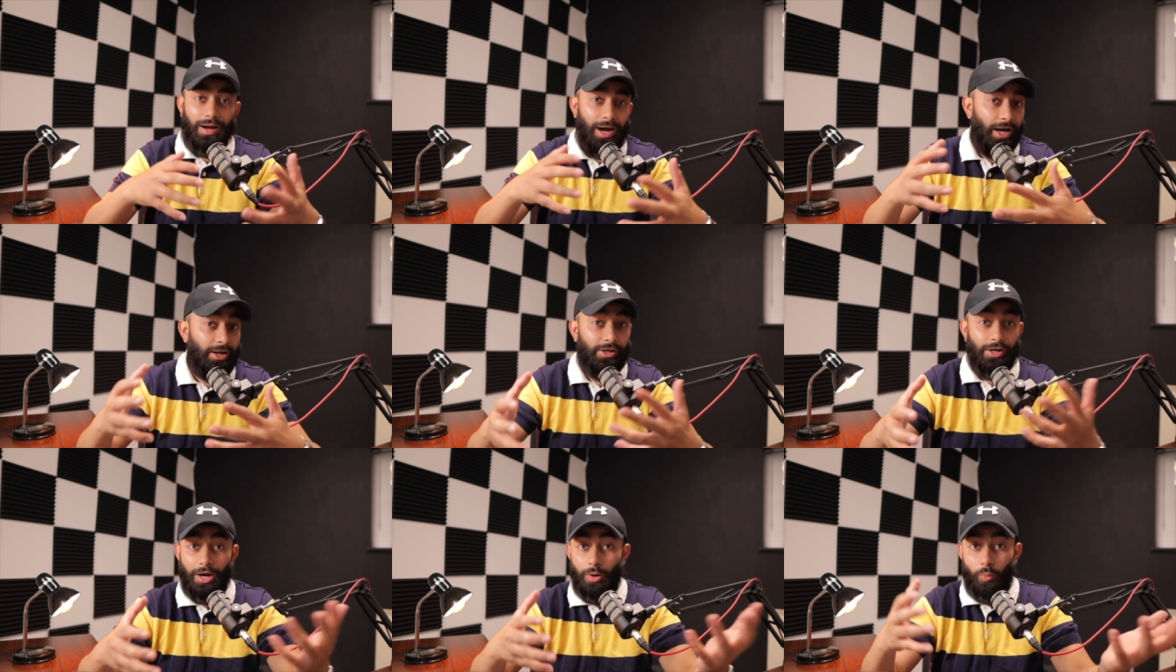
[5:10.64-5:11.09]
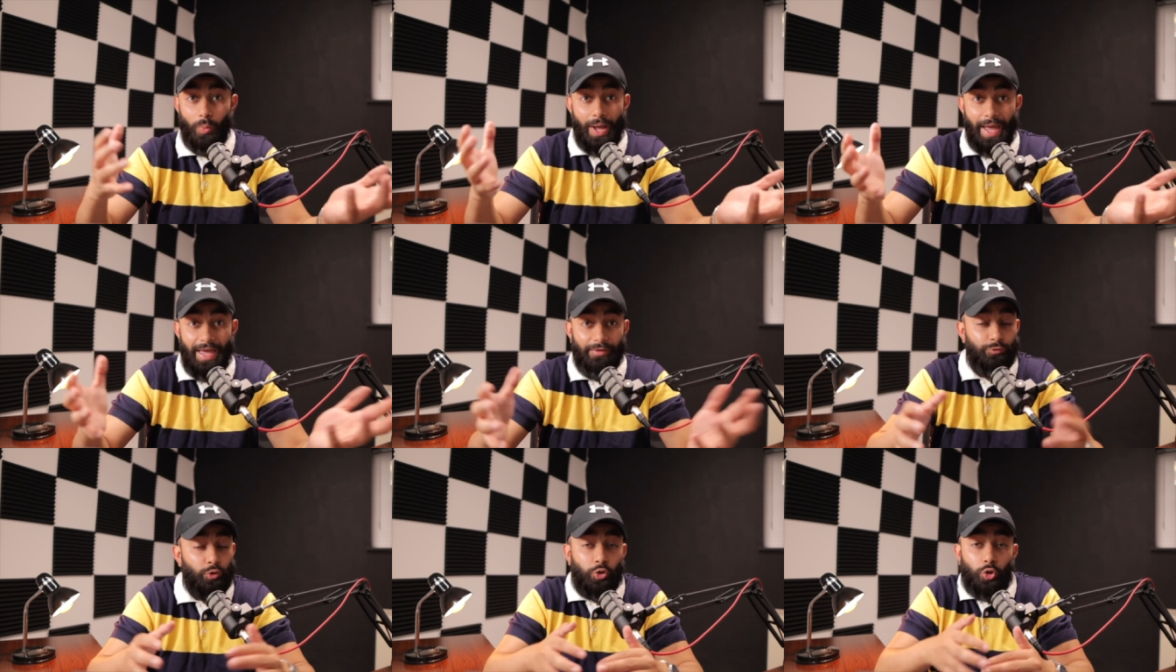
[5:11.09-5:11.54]
unaware,
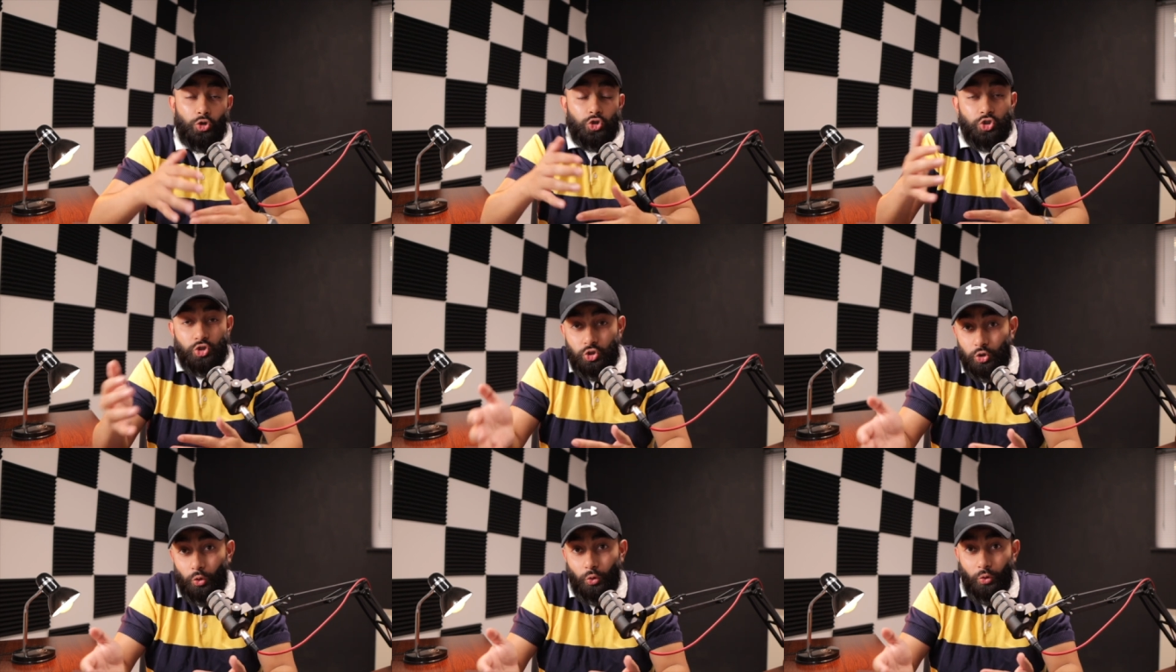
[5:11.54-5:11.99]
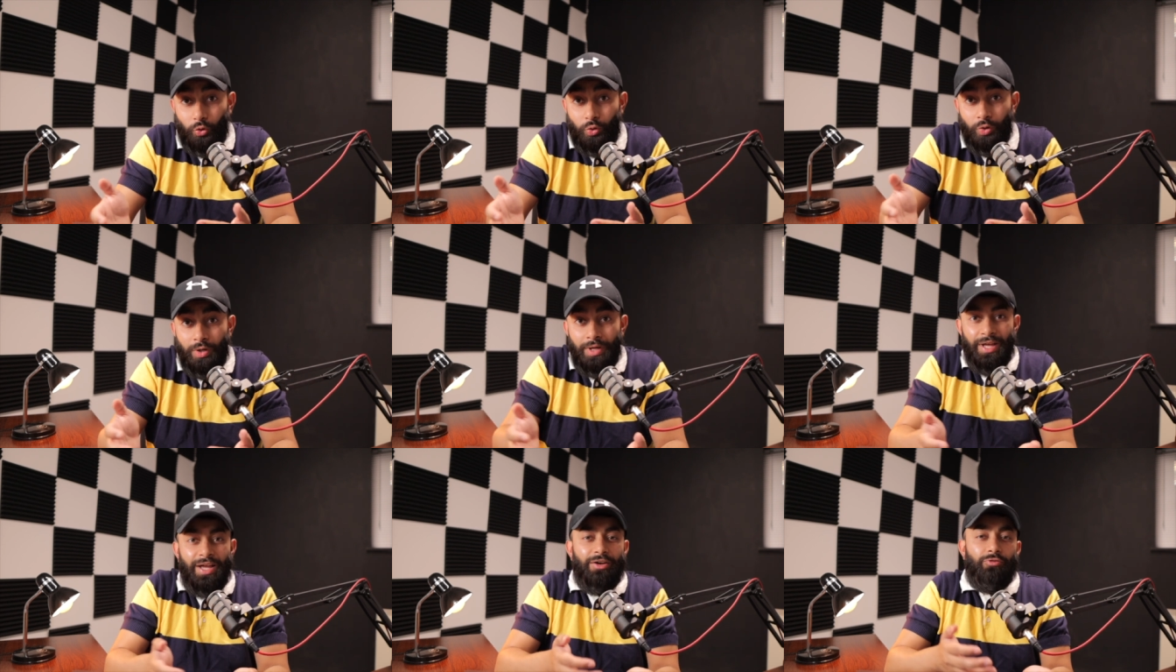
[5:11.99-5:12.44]
if you're not
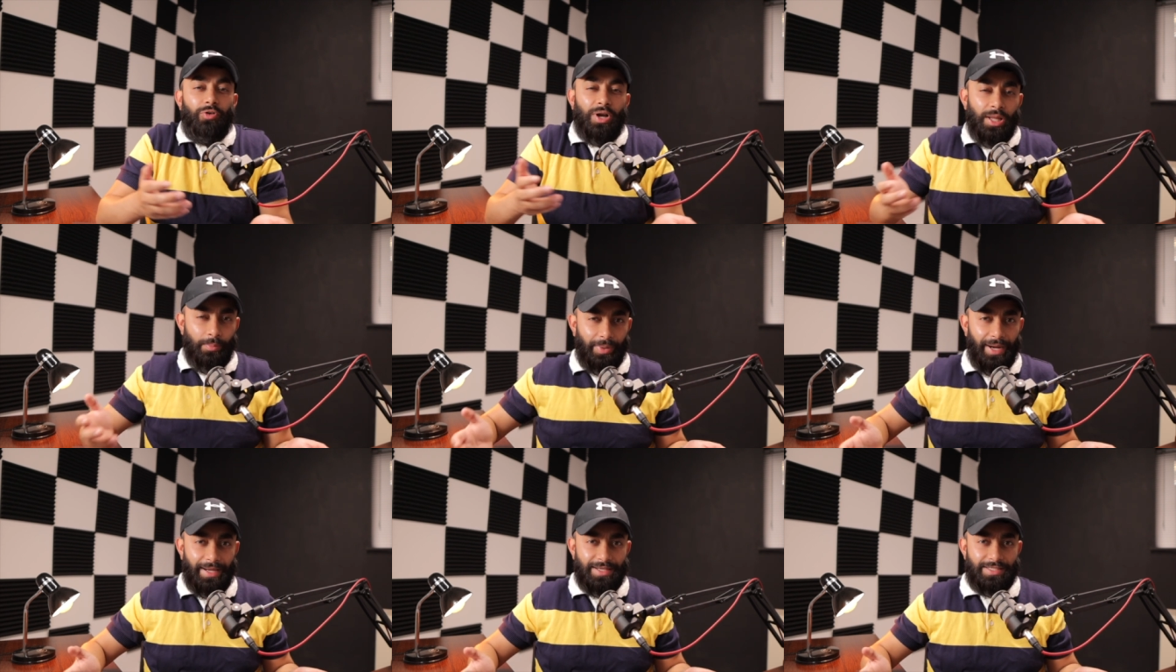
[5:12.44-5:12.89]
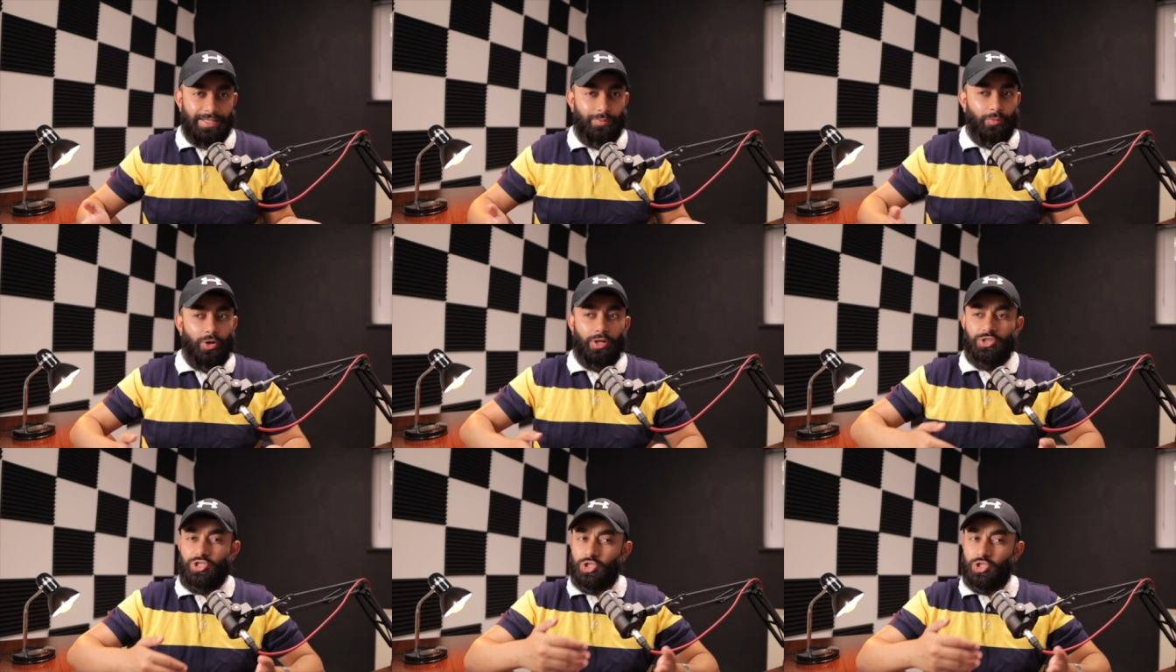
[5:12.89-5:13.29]
sure, run it by someone.